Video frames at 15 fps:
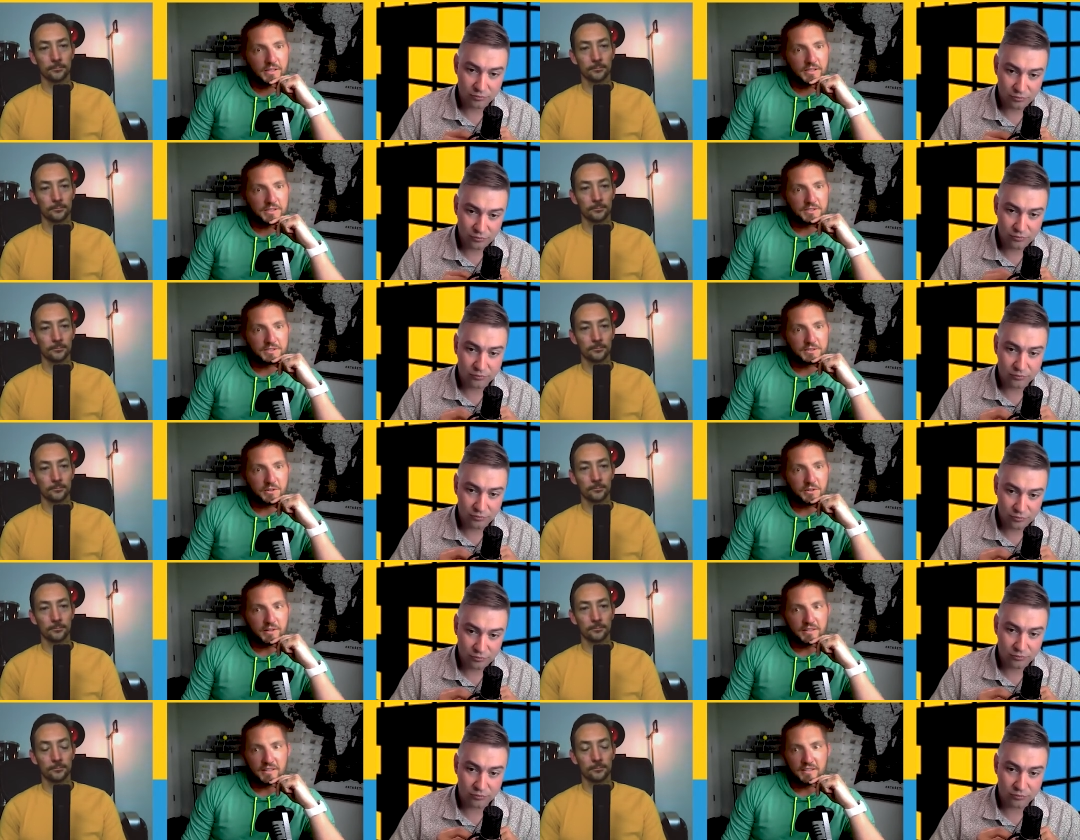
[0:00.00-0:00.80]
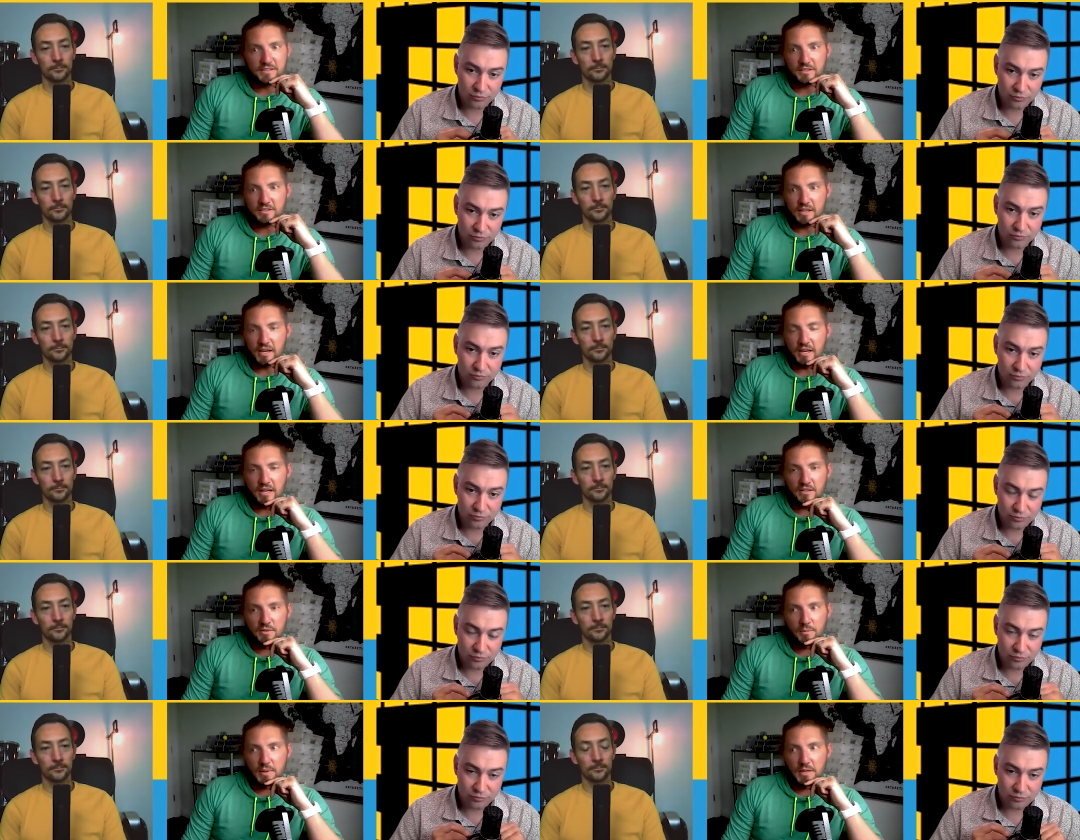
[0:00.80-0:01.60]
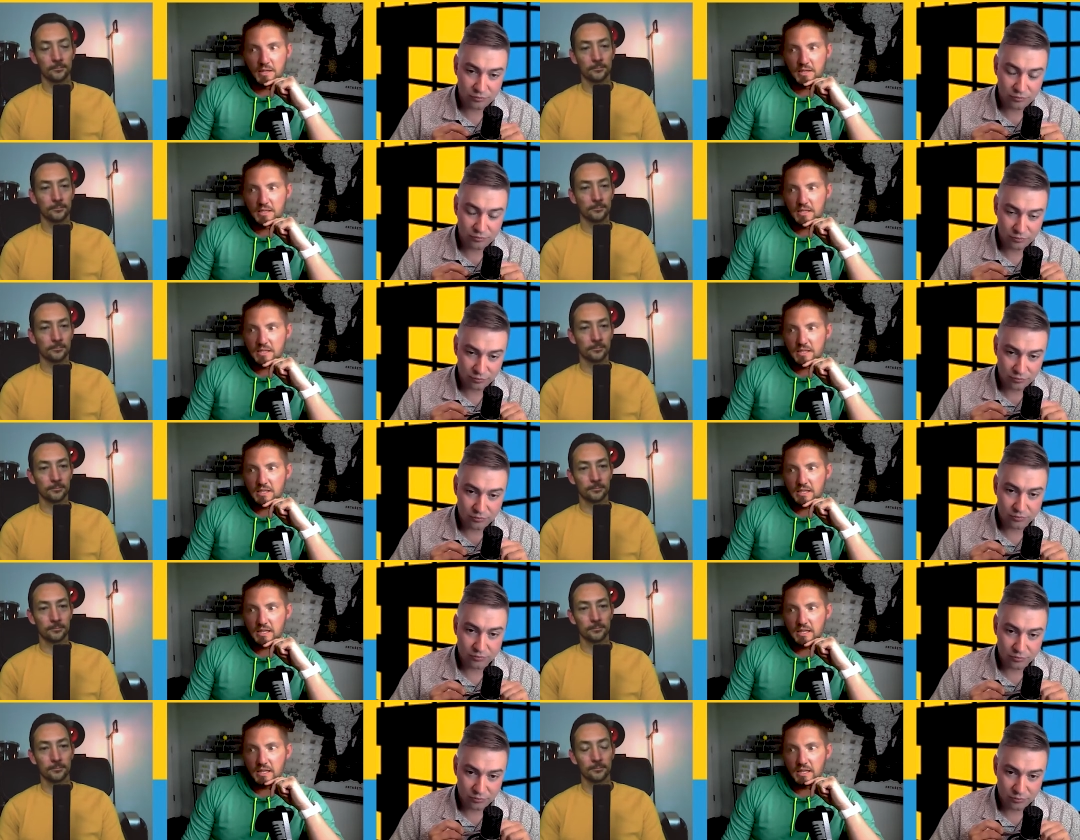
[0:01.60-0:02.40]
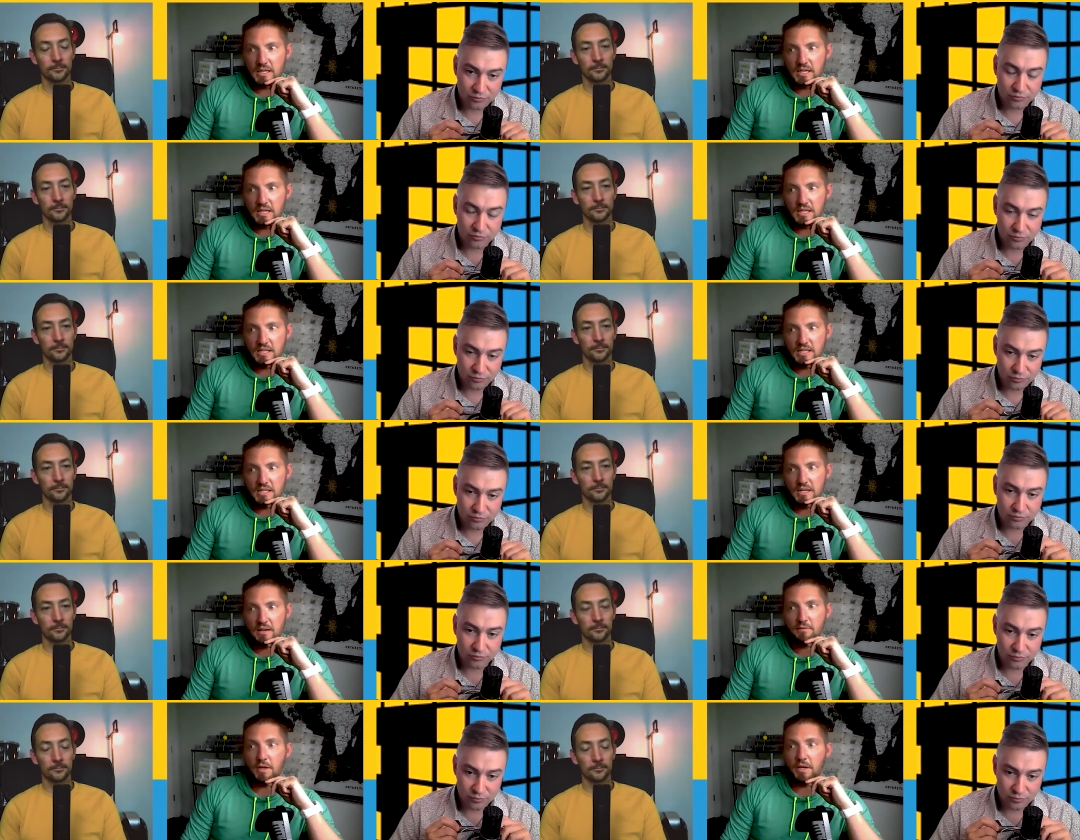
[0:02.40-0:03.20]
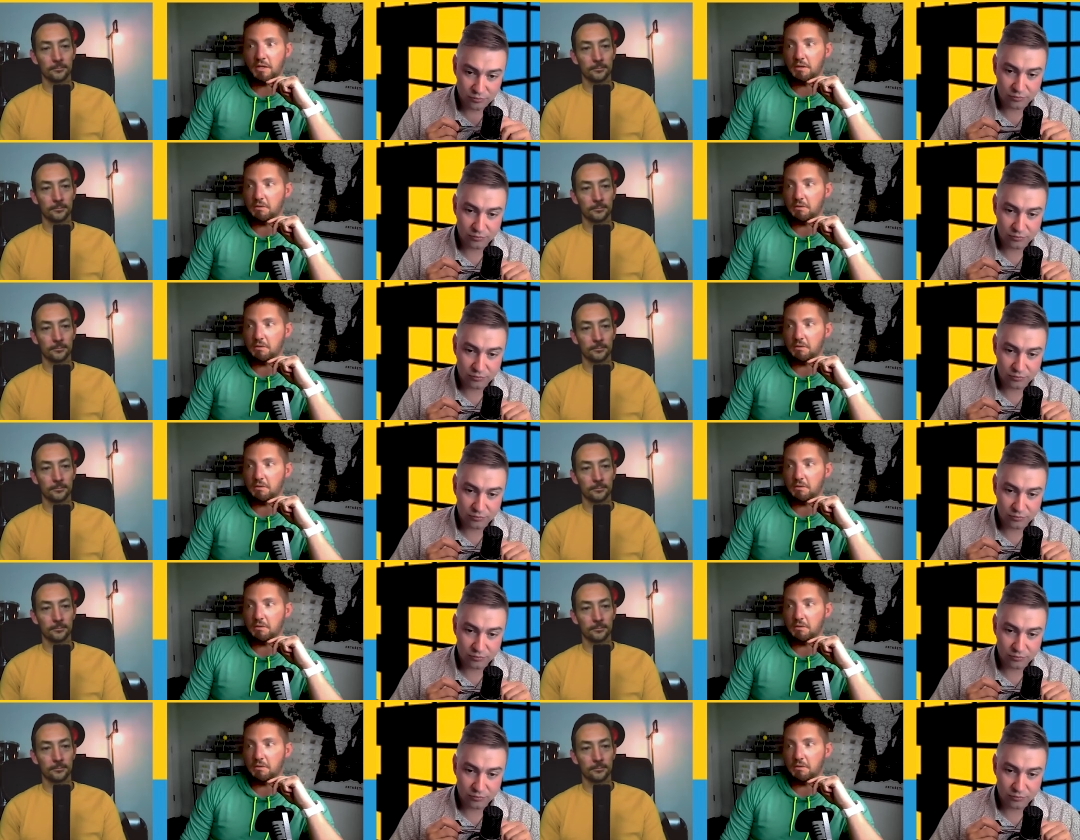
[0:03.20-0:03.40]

Speaker 1: I just know that that's exciting to me. And if I